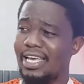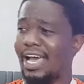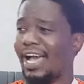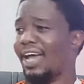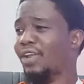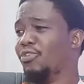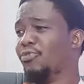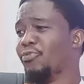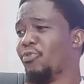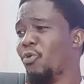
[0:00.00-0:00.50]

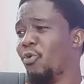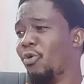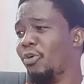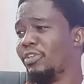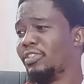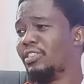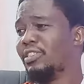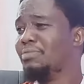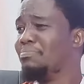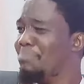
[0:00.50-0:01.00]
and of
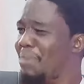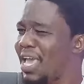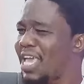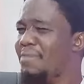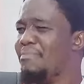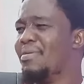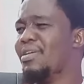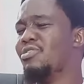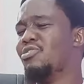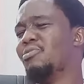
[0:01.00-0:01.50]
course,
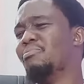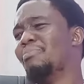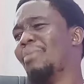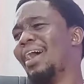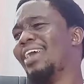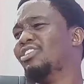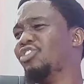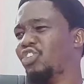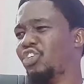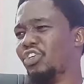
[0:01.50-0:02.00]
maybe you
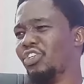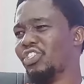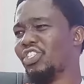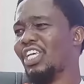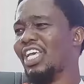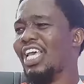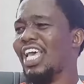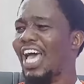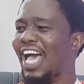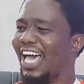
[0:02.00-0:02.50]
might
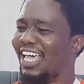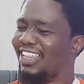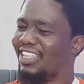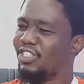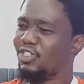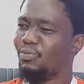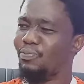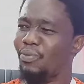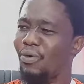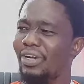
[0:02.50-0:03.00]
just at
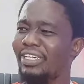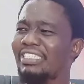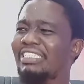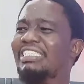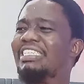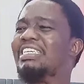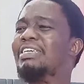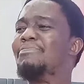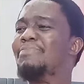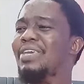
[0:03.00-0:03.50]
this point
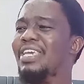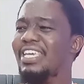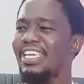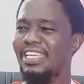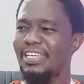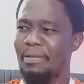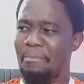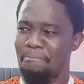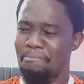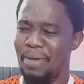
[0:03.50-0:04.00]
tip
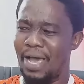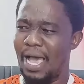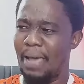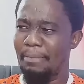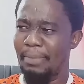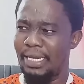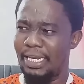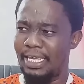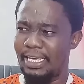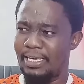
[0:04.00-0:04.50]
in
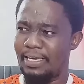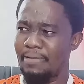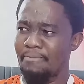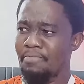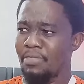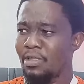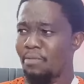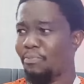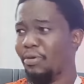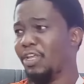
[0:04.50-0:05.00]
Bayern Munich.
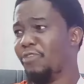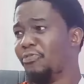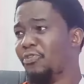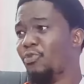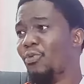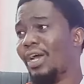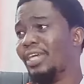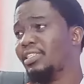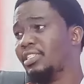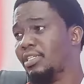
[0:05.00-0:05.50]
But if you
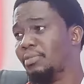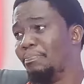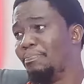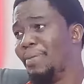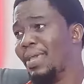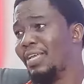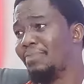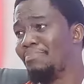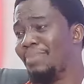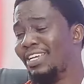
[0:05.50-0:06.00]
were to
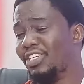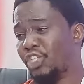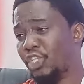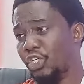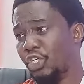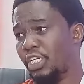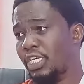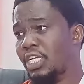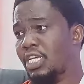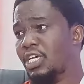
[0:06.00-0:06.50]
make
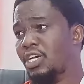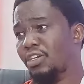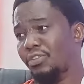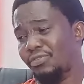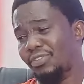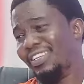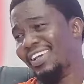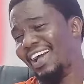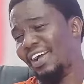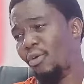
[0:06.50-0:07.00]
mention
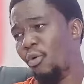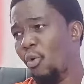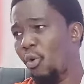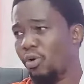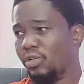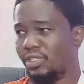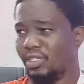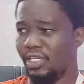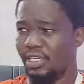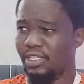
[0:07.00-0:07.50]
of dark
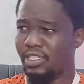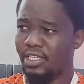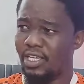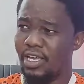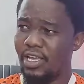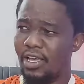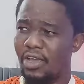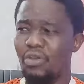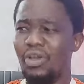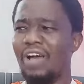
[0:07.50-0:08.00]
horses,
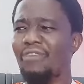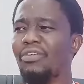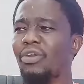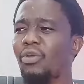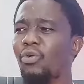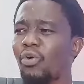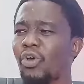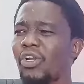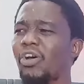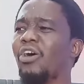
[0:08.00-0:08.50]
you have a
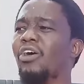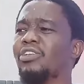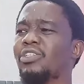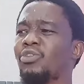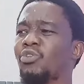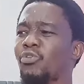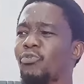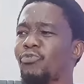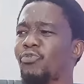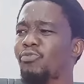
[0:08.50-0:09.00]
look at
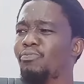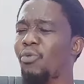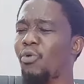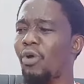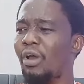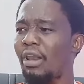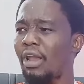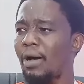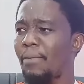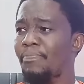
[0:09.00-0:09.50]
Arsenal Football
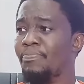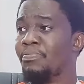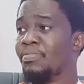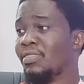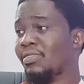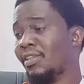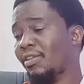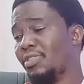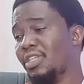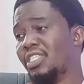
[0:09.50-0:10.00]
Club.
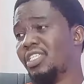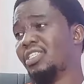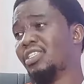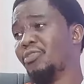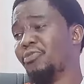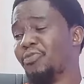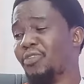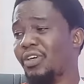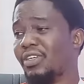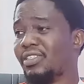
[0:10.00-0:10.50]
Now, this is the
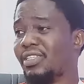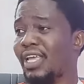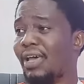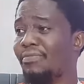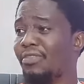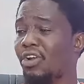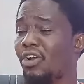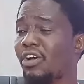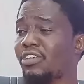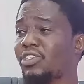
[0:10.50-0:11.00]
first time
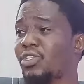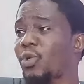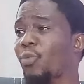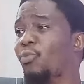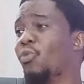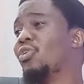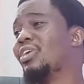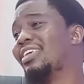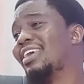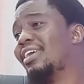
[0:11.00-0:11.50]
that Arsenal
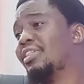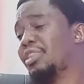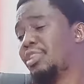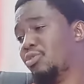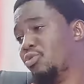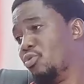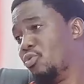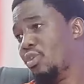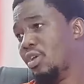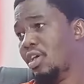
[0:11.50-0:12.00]
will get
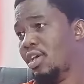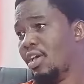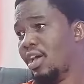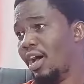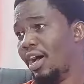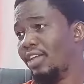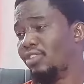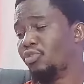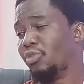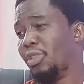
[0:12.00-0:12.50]
through
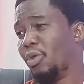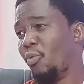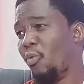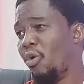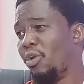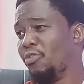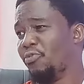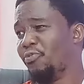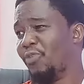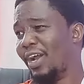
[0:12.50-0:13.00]
to the
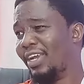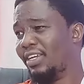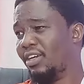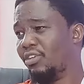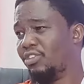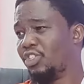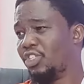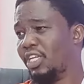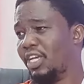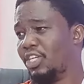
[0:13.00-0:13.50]

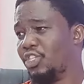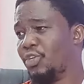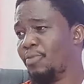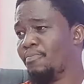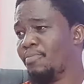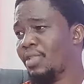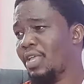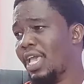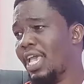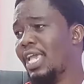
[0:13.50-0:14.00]
quarterfinal stage
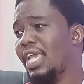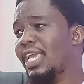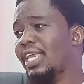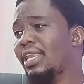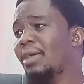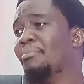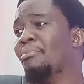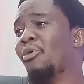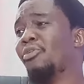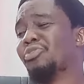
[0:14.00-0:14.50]

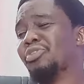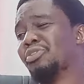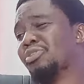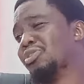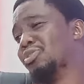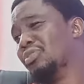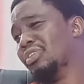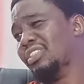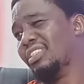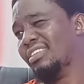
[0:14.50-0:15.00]
in more than
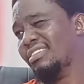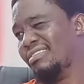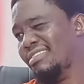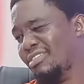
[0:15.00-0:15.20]
13